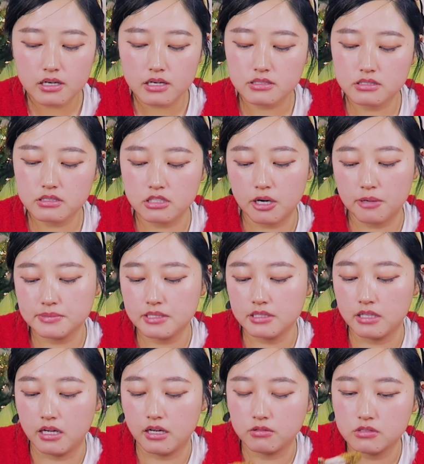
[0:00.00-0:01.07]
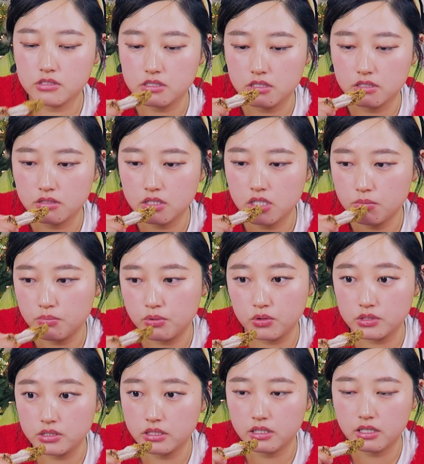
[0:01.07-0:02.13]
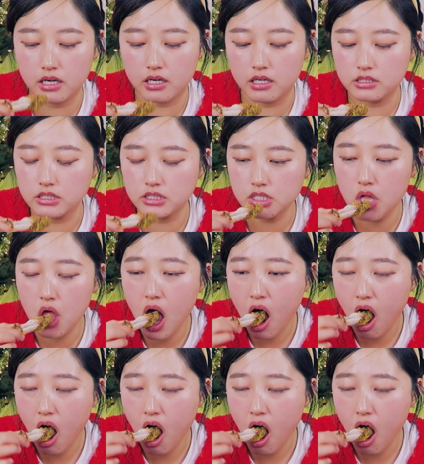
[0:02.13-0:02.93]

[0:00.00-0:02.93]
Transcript: has its ups and downs and pros and cons.